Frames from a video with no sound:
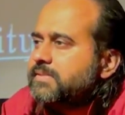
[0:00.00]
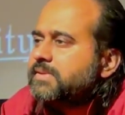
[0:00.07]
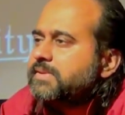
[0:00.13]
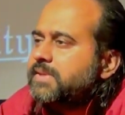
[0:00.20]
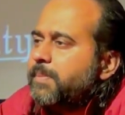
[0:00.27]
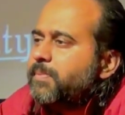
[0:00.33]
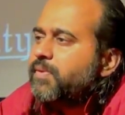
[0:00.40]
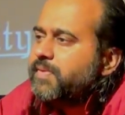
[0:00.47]

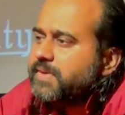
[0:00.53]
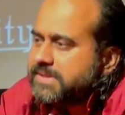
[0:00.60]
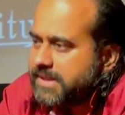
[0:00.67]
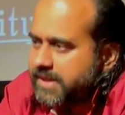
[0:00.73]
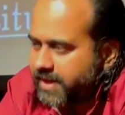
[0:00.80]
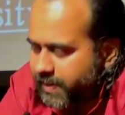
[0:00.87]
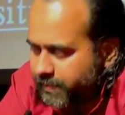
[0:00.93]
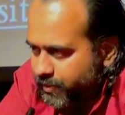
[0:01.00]
The
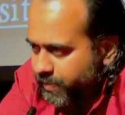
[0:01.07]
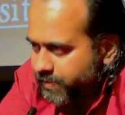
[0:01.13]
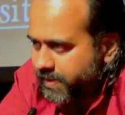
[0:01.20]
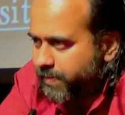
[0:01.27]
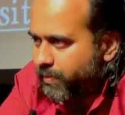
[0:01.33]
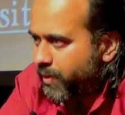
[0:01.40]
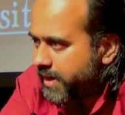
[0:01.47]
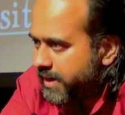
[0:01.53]
profession came to me
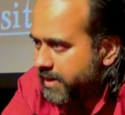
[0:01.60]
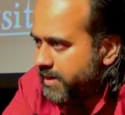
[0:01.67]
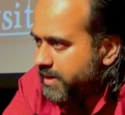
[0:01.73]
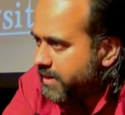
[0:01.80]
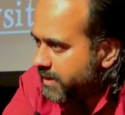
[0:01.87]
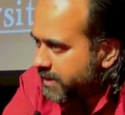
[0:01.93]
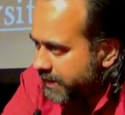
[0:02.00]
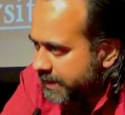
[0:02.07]
a point
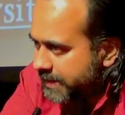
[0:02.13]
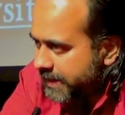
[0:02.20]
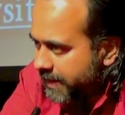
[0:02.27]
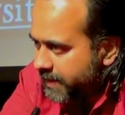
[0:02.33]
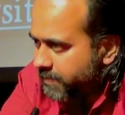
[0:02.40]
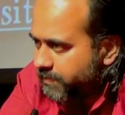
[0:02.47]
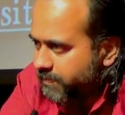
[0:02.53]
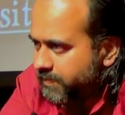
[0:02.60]
in
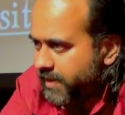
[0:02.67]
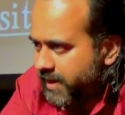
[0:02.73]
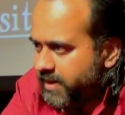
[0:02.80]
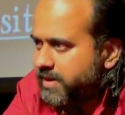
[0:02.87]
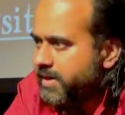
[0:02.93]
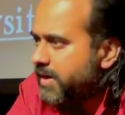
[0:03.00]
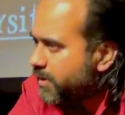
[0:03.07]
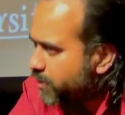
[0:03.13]
time
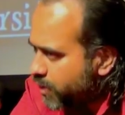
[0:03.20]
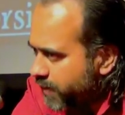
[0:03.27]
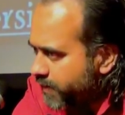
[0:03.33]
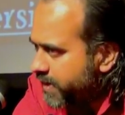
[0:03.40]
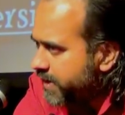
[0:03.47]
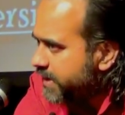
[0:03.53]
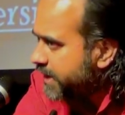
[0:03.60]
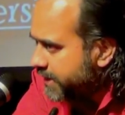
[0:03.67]
and it can go
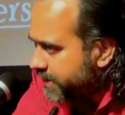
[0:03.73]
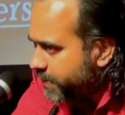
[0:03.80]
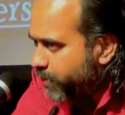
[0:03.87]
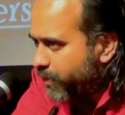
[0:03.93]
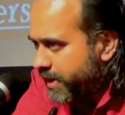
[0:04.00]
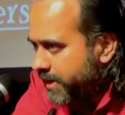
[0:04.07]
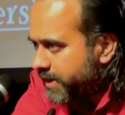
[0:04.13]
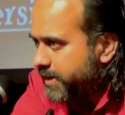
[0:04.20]
away at another
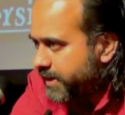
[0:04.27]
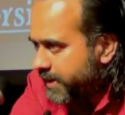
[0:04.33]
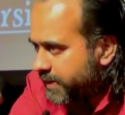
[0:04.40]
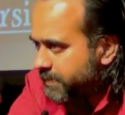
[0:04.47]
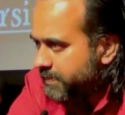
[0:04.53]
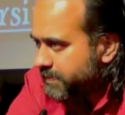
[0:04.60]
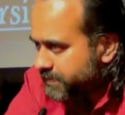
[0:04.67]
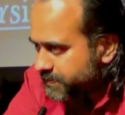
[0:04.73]
point in
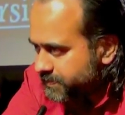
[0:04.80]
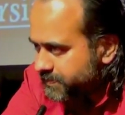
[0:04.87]
time.